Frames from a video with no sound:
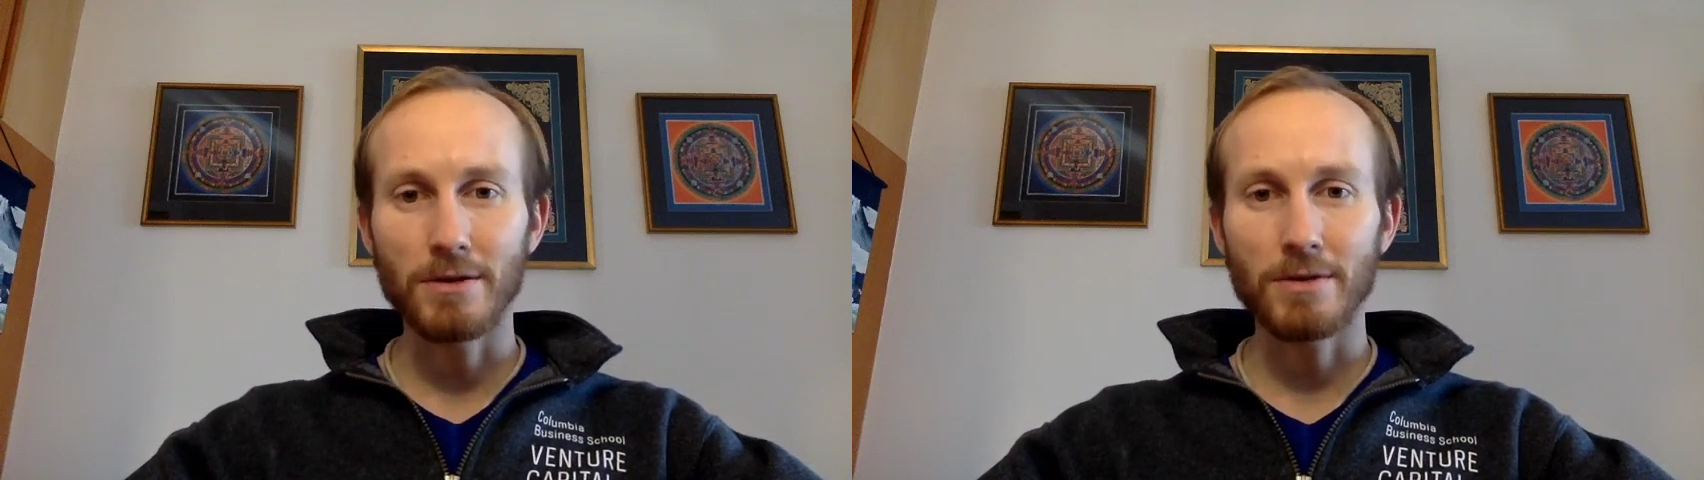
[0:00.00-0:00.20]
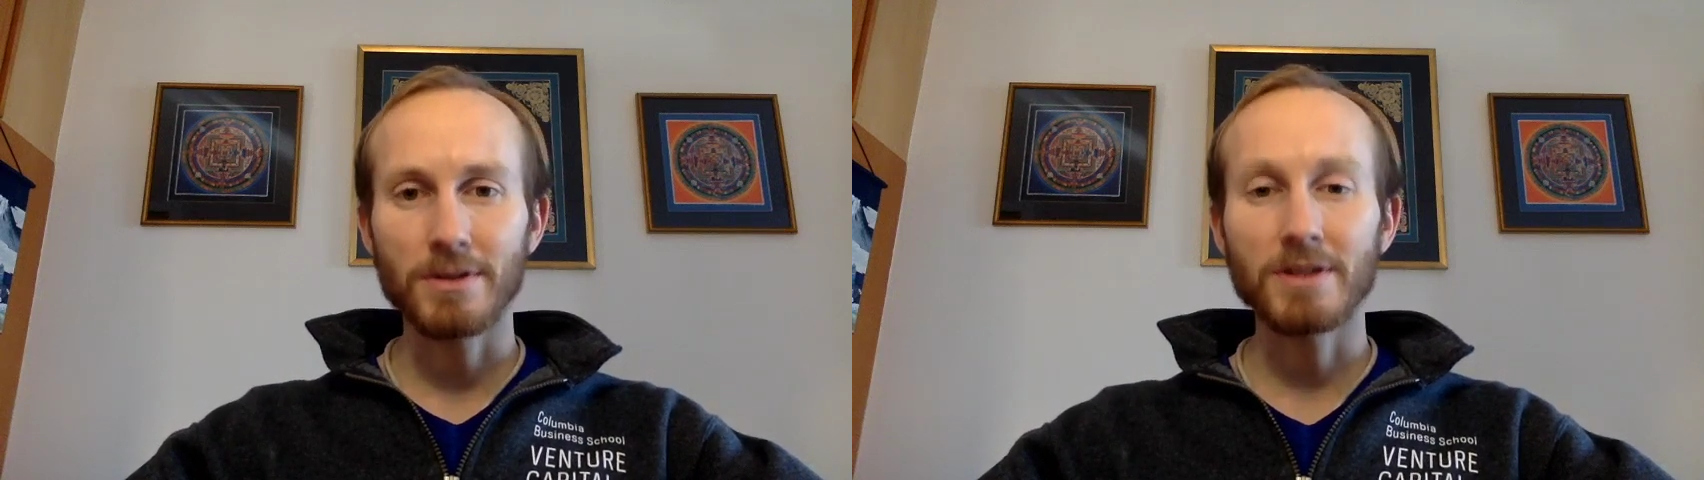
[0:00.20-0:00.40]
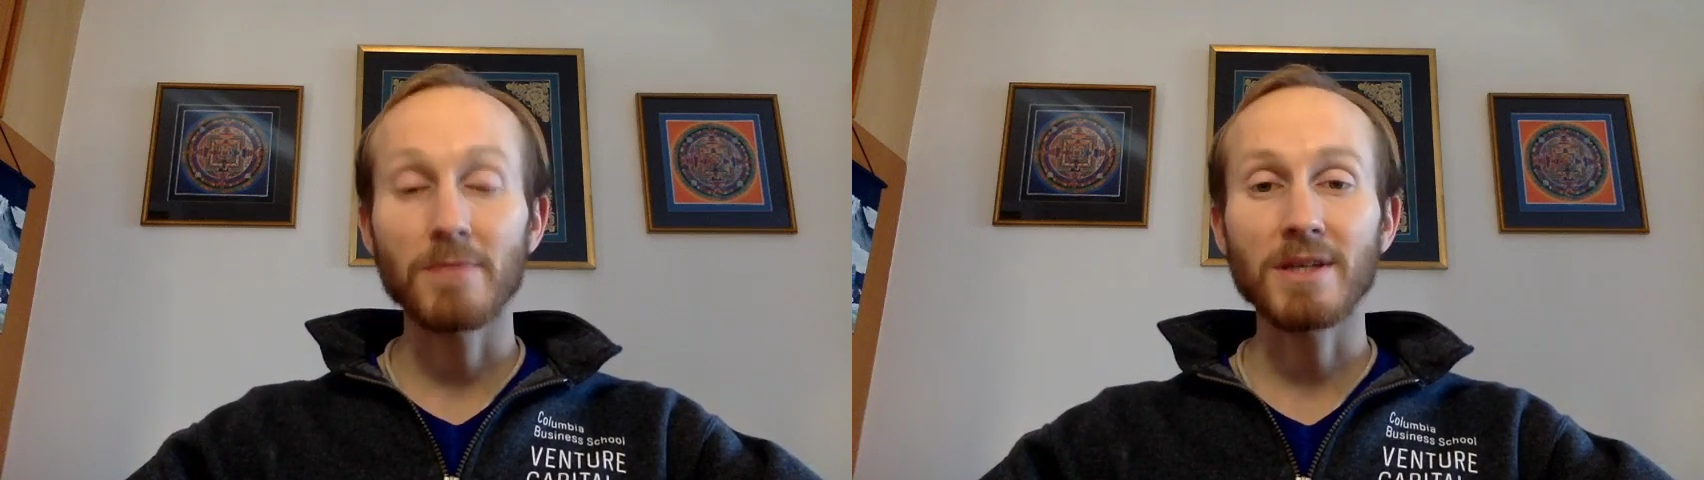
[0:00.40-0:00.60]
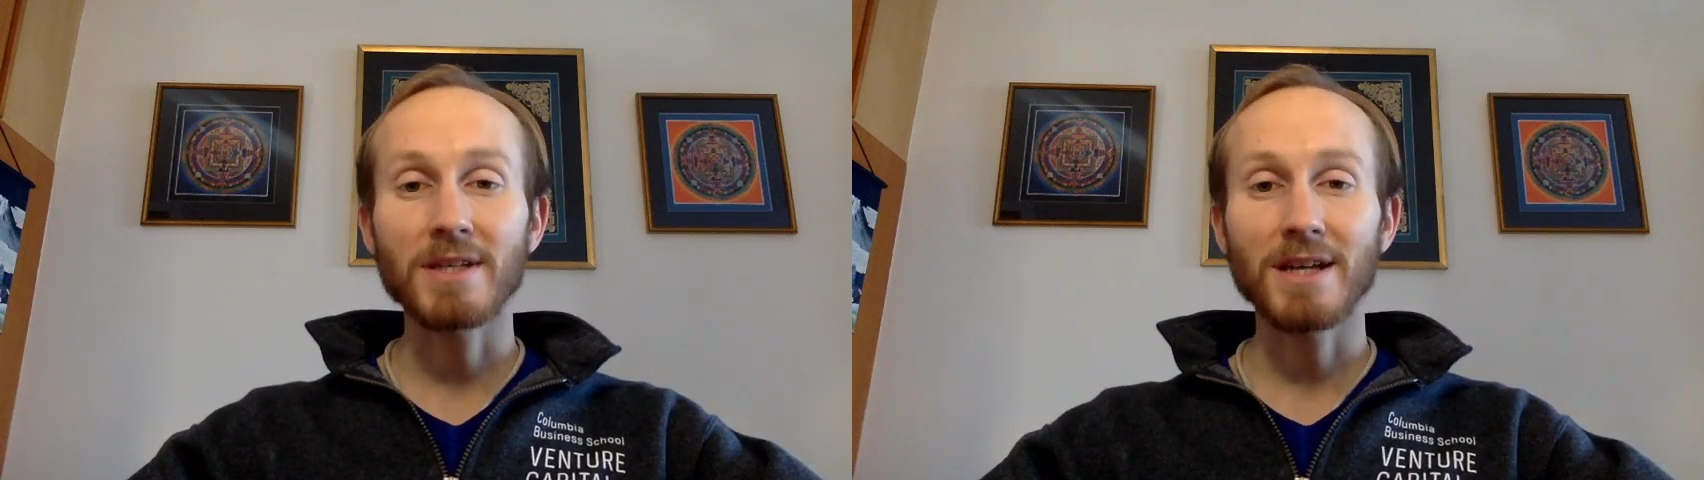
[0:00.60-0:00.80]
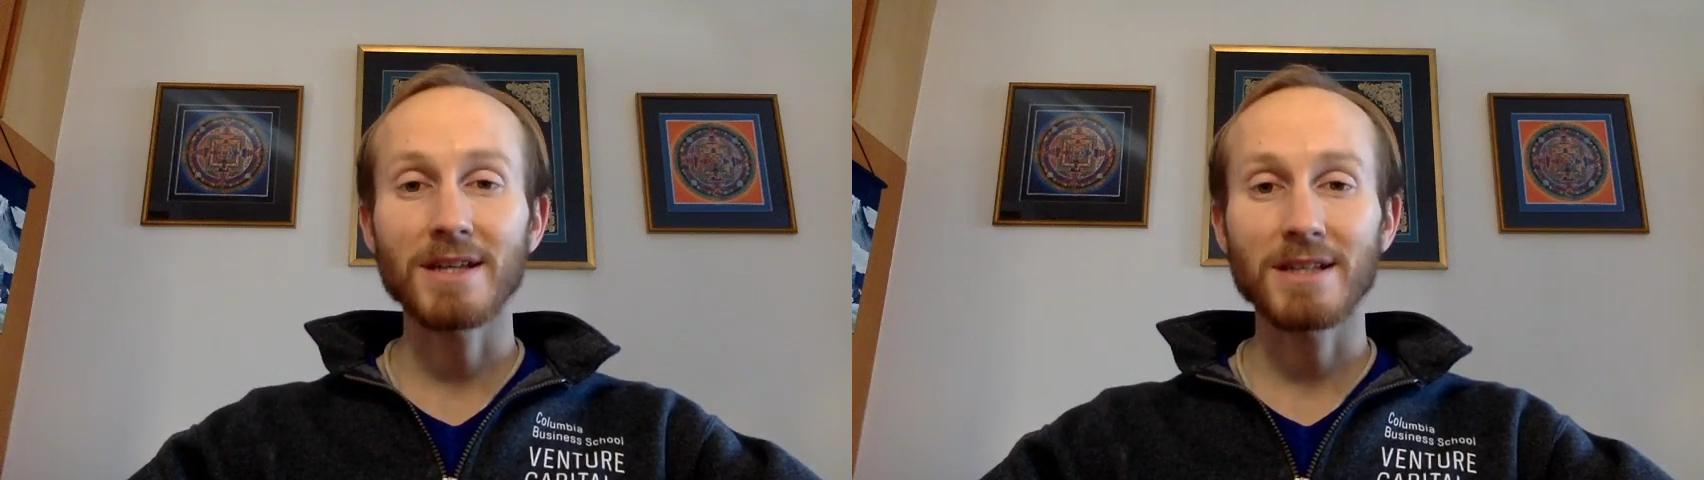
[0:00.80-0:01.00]
This is my
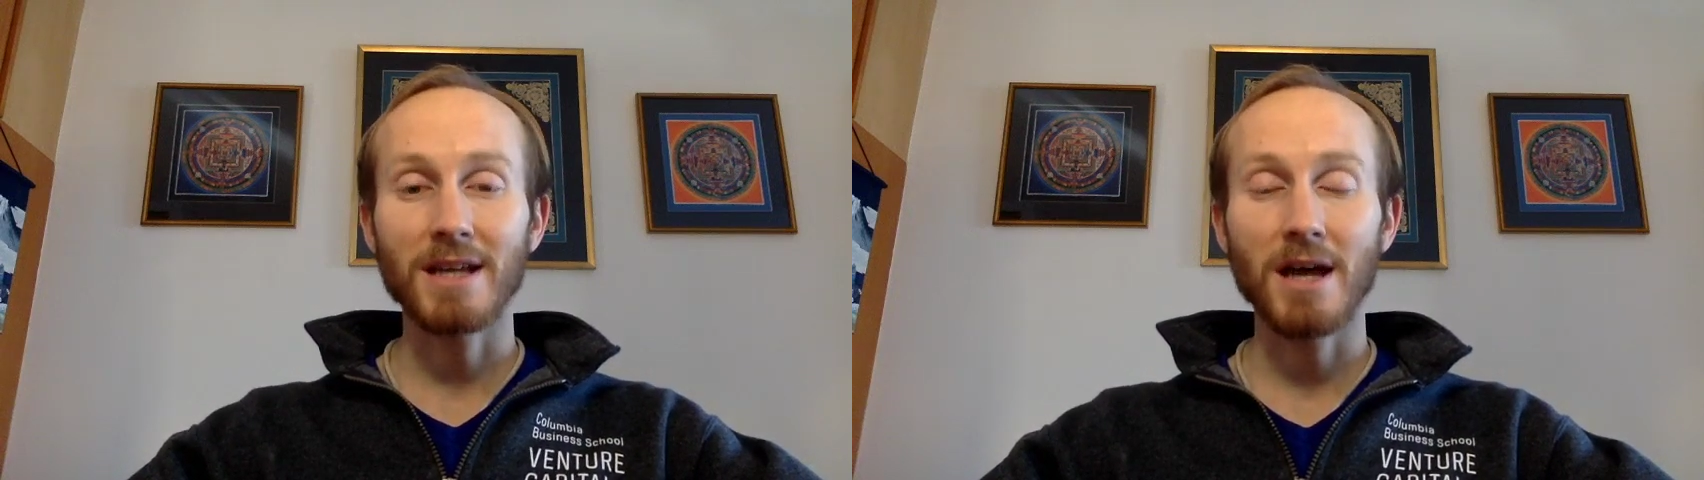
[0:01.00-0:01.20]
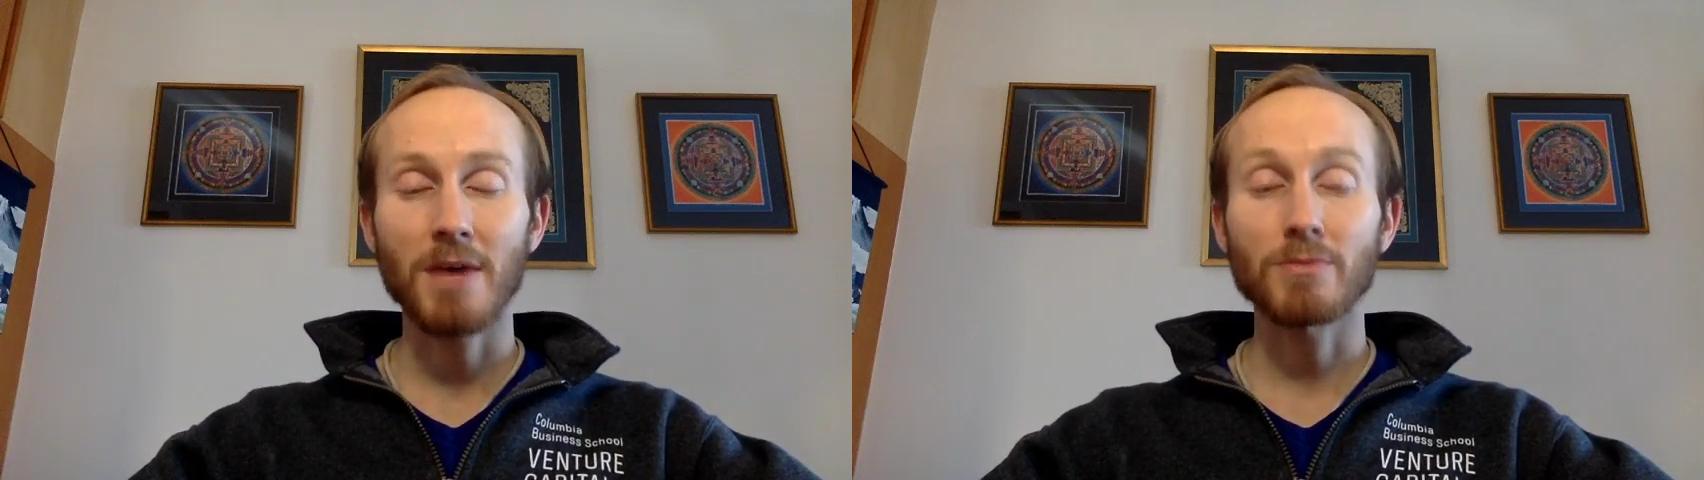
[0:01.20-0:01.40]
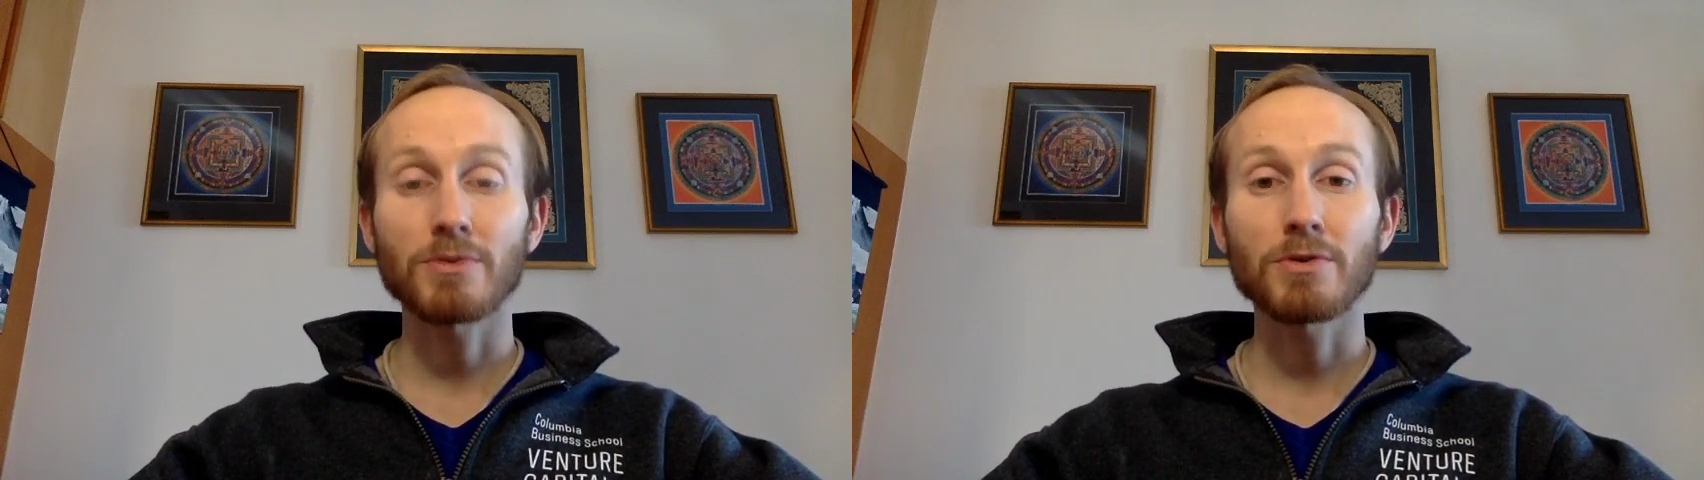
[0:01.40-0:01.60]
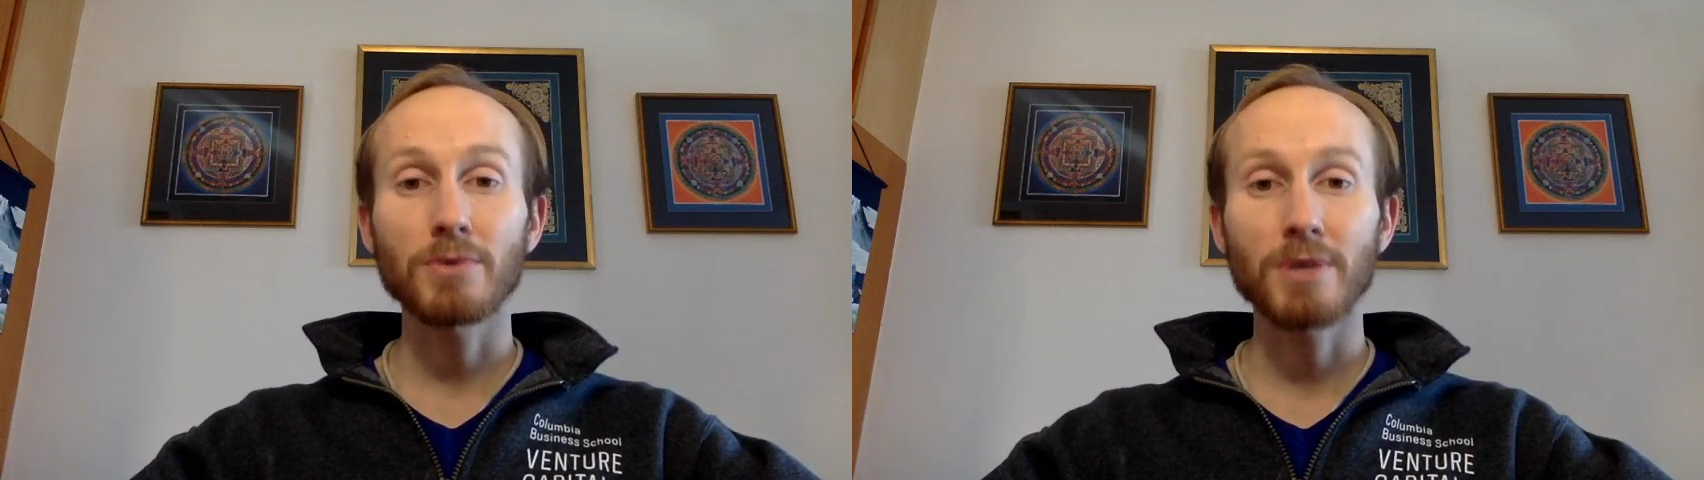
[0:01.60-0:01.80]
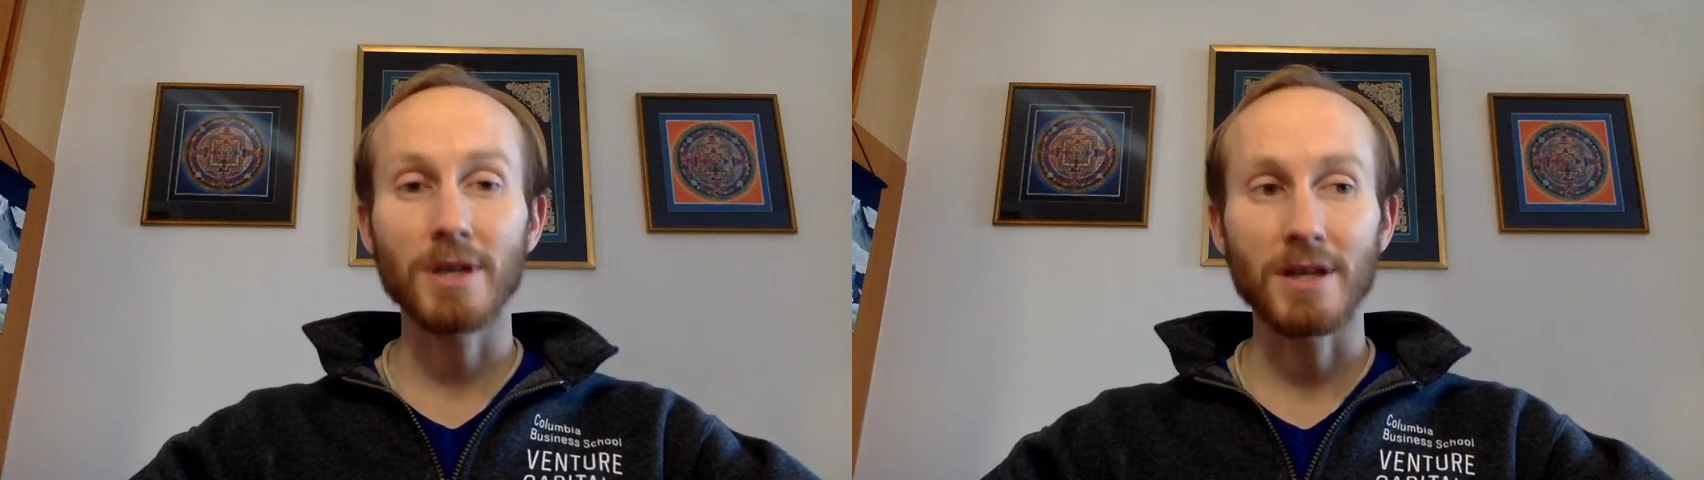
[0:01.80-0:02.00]
second time
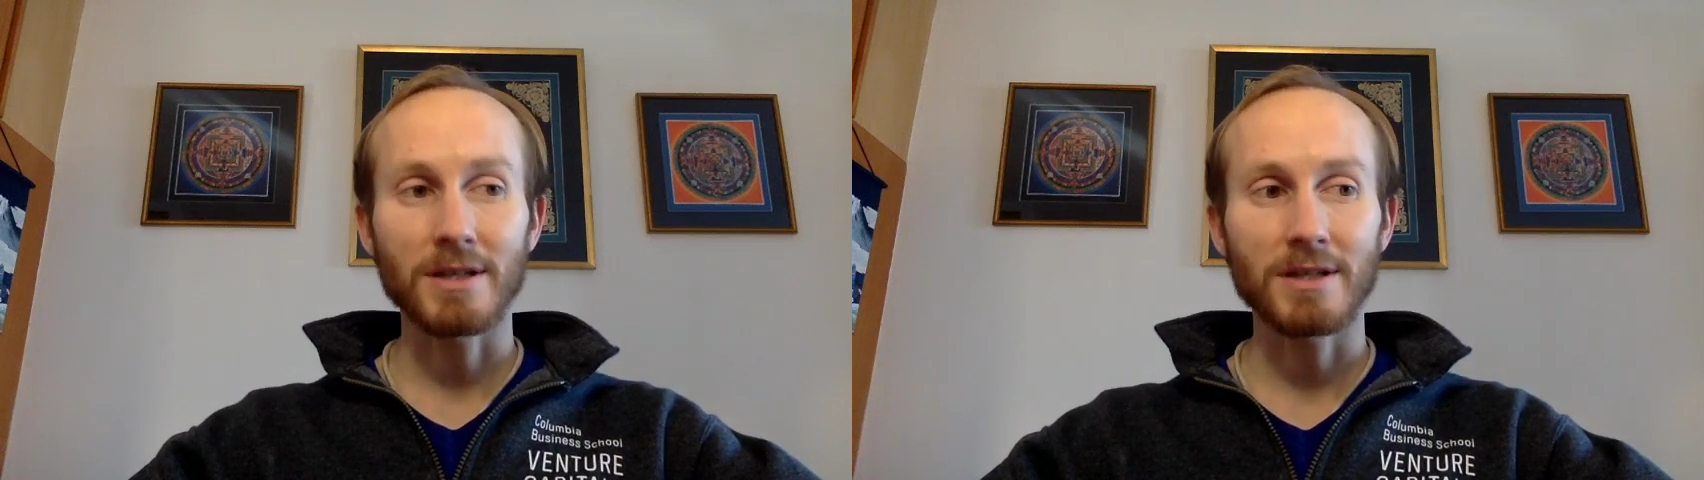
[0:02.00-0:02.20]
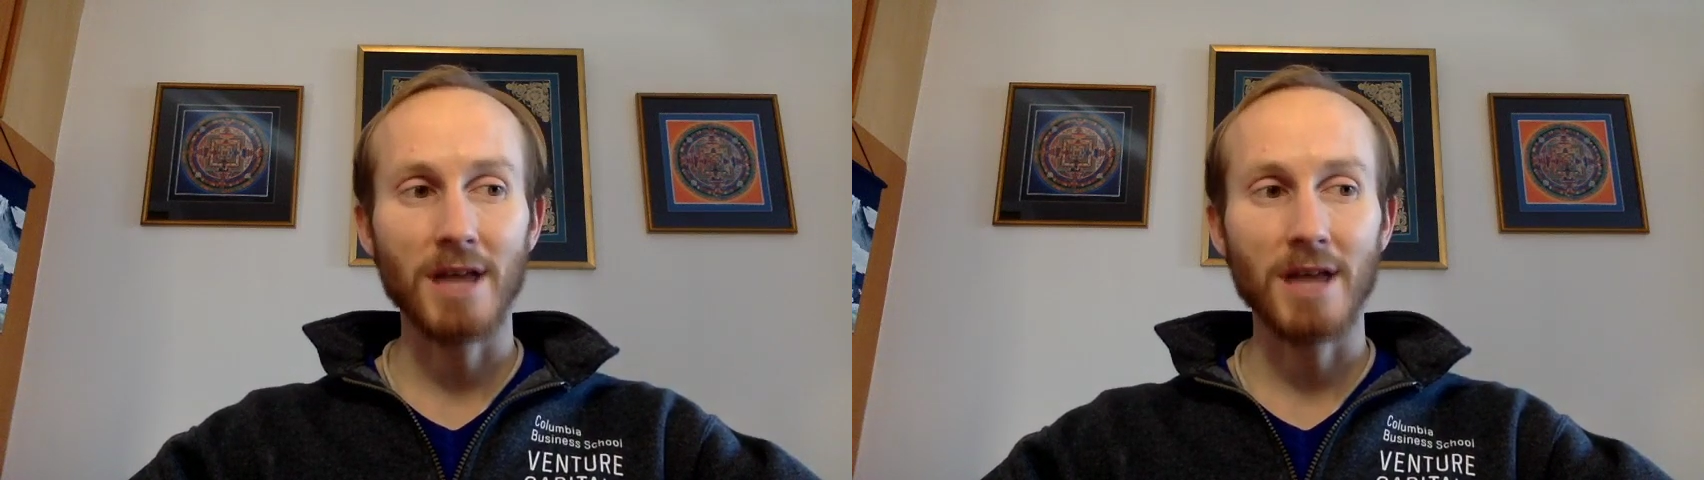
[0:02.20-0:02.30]
doing it,